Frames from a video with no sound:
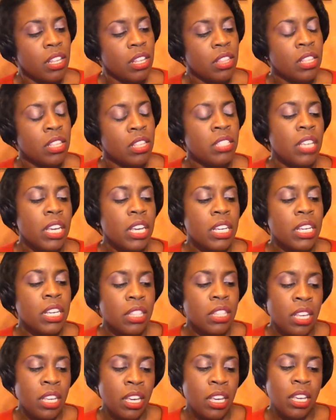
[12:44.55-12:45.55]
The
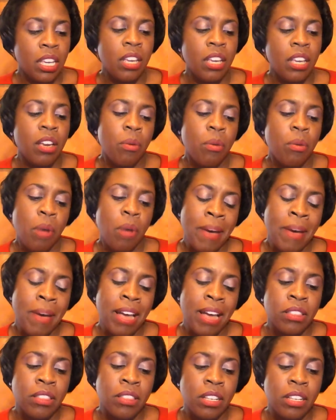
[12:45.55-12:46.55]
second thing
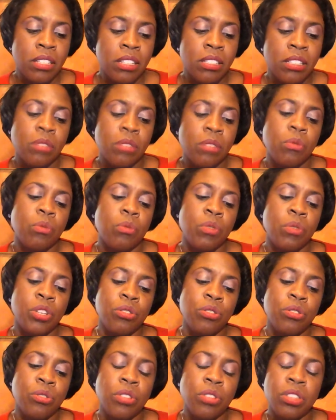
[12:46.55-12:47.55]
about this, when
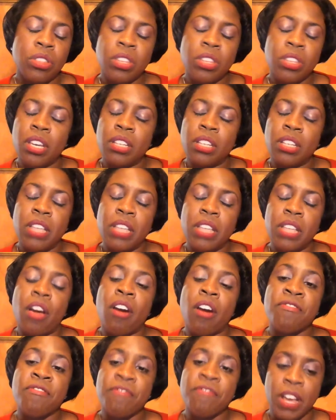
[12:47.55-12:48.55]
you do the things that
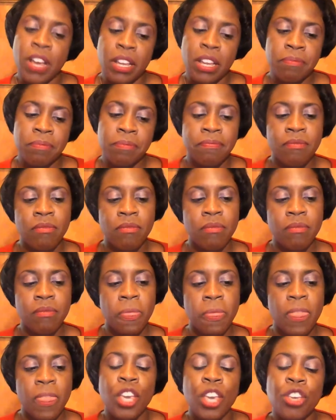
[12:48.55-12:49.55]
are fun,
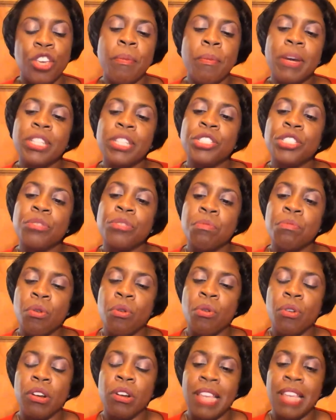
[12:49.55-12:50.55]
you're much
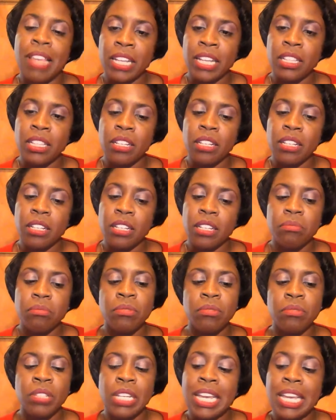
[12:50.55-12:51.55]
more likely
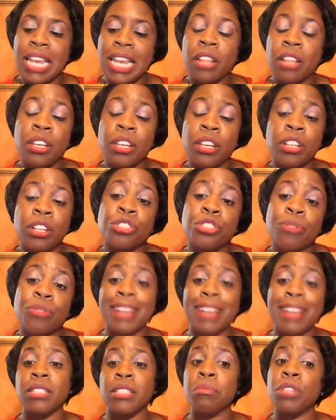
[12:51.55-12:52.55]
to get out there and
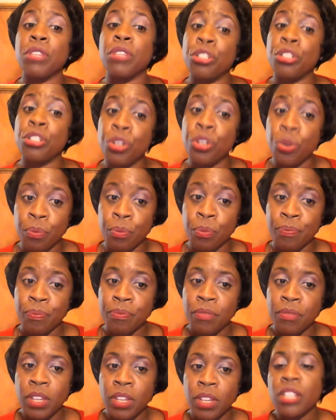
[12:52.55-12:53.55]
try something new,
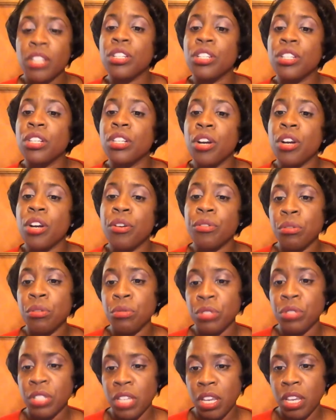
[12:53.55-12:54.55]
to learn
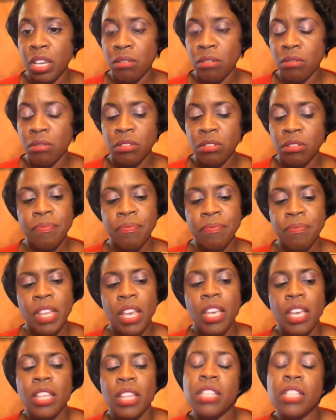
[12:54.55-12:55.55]
new skills.
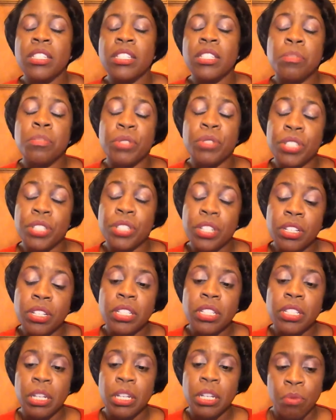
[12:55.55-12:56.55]
This is
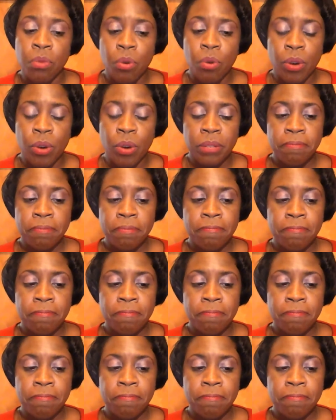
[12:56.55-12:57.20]
particularly important